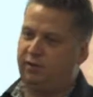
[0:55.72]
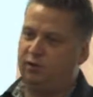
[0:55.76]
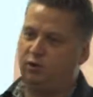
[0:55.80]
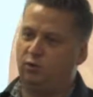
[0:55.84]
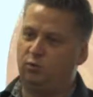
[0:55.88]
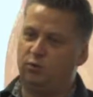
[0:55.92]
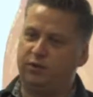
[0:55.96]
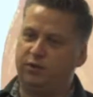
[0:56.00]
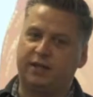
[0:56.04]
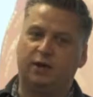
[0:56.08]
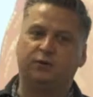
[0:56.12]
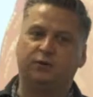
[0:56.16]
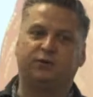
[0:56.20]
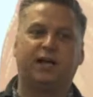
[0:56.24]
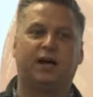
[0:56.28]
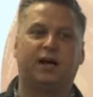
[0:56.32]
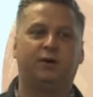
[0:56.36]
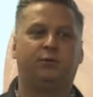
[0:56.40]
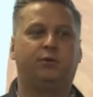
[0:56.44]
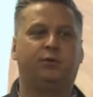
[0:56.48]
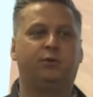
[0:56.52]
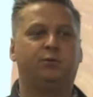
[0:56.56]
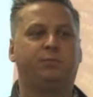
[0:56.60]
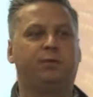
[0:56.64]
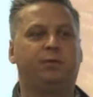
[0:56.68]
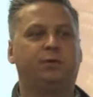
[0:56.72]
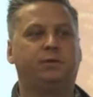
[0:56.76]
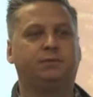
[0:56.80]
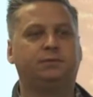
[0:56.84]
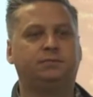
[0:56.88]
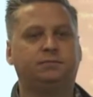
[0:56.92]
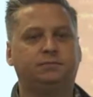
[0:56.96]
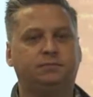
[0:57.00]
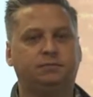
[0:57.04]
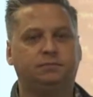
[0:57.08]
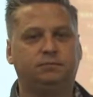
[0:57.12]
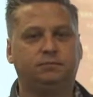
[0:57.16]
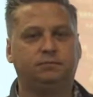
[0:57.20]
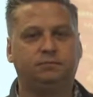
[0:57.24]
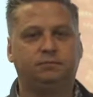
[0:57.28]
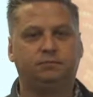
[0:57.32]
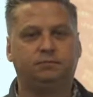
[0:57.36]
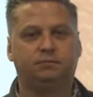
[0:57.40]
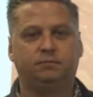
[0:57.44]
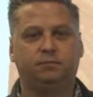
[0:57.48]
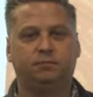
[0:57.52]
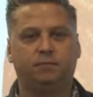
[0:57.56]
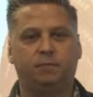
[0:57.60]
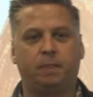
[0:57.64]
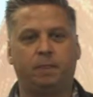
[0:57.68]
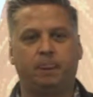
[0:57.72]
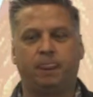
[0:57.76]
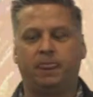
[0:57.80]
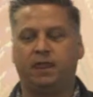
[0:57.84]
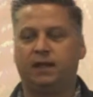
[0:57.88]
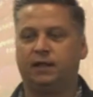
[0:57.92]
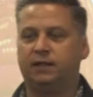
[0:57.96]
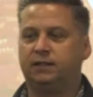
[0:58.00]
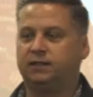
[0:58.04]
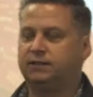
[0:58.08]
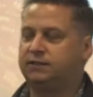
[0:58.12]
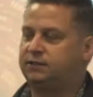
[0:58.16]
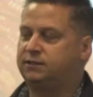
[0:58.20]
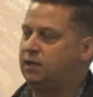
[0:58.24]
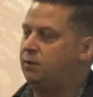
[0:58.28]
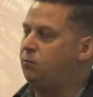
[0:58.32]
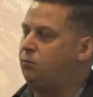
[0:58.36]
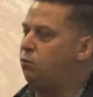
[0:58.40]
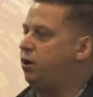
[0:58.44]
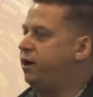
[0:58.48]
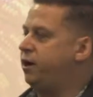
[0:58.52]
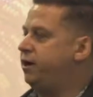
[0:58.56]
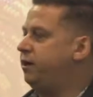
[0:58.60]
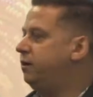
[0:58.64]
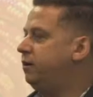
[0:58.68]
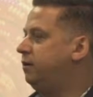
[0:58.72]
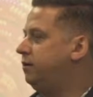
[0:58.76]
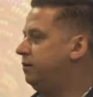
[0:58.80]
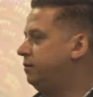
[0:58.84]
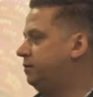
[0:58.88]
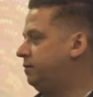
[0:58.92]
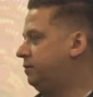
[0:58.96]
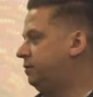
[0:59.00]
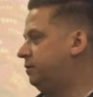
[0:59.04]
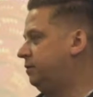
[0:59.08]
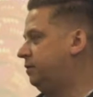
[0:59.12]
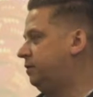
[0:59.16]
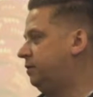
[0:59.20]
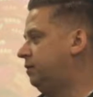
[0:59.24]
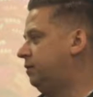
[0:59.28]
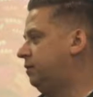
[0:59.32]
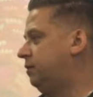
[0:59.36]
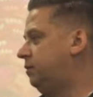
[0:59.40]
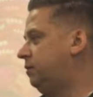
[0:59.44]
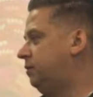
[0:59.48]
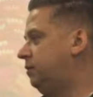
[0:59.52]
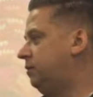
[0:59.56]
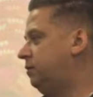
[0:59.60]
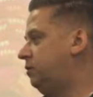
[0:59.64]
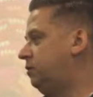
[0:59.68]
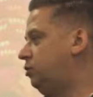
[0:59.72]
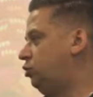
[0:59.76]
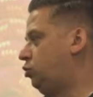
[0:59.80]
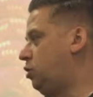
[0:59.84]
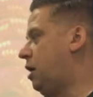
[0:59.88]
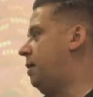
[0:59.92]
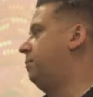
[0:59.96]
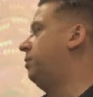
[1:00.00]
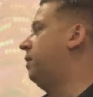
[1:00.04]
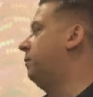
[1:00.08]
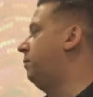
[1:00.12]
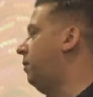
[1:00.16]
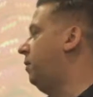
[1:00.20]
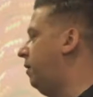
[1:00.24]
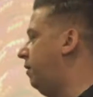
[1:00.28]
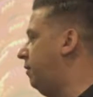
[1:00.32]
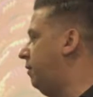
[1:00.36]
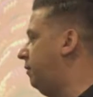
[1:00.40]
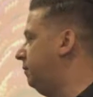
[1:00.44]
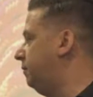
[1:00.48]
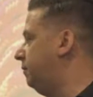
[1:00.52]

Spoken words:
without that rope. Someone dropped the ball.